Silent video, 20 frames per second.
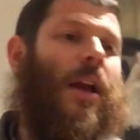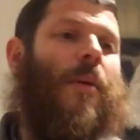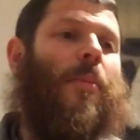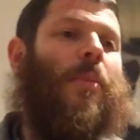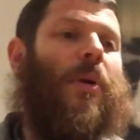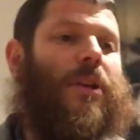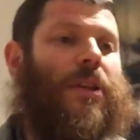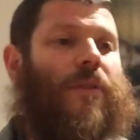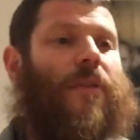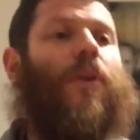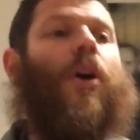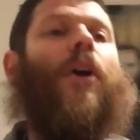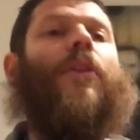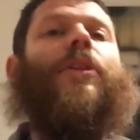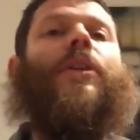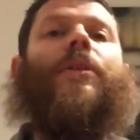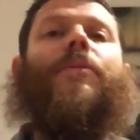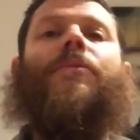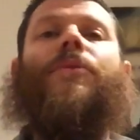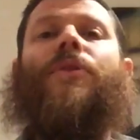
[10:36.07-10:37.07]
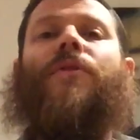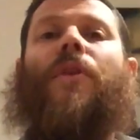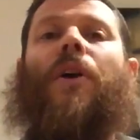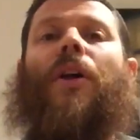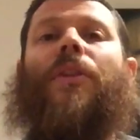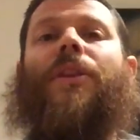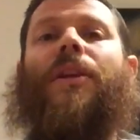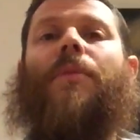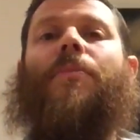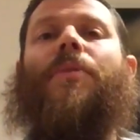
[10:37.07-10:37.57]
but you've got
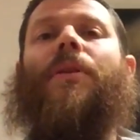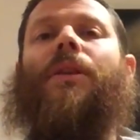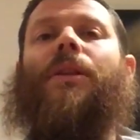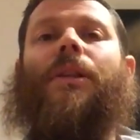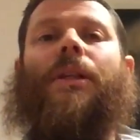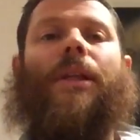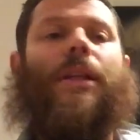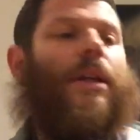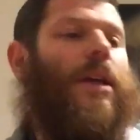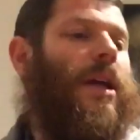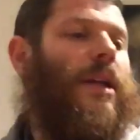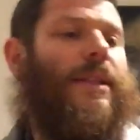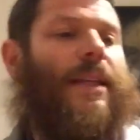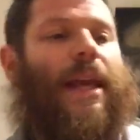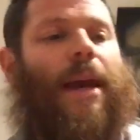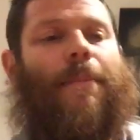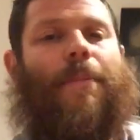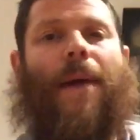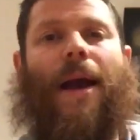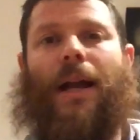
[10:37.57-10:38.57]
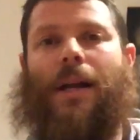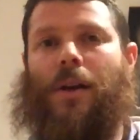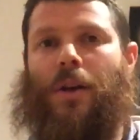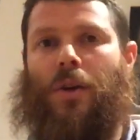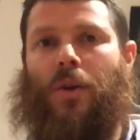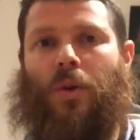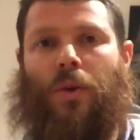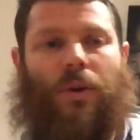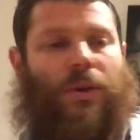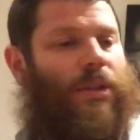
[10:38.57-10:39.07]
the ability to get back on
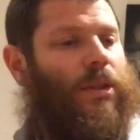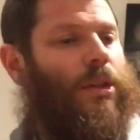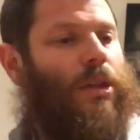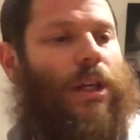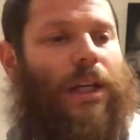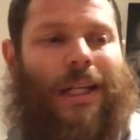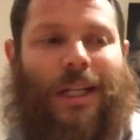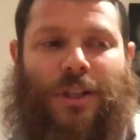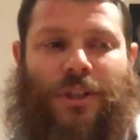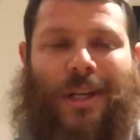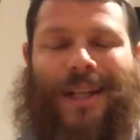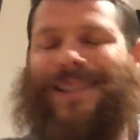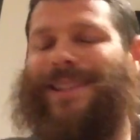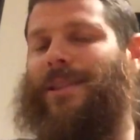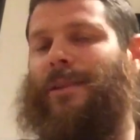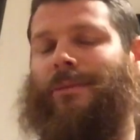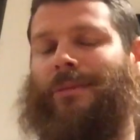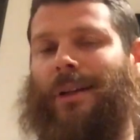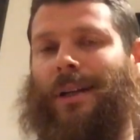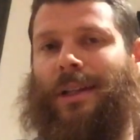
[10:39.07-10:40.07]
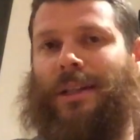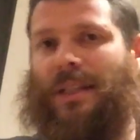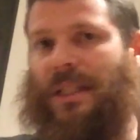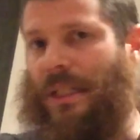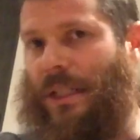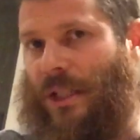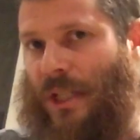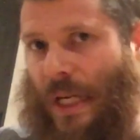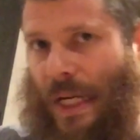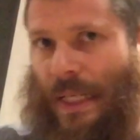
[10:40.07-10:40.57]
course. You can adjust the rudder, you
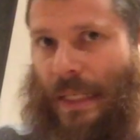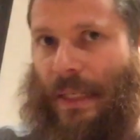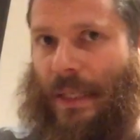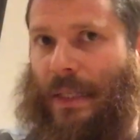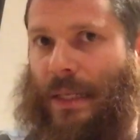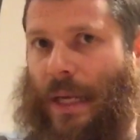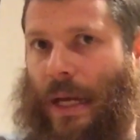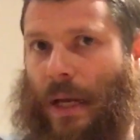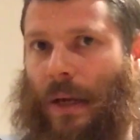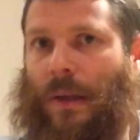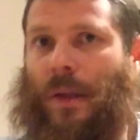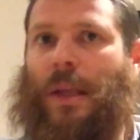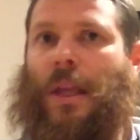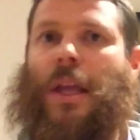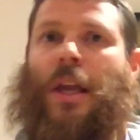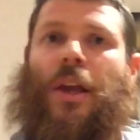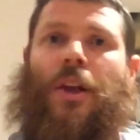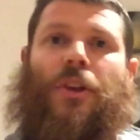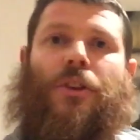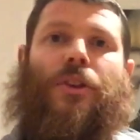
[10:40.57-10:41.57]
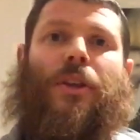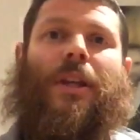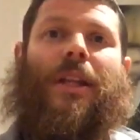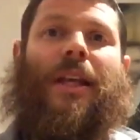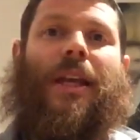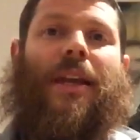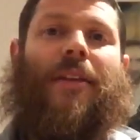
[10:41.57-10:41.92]
can adjust the sail, you can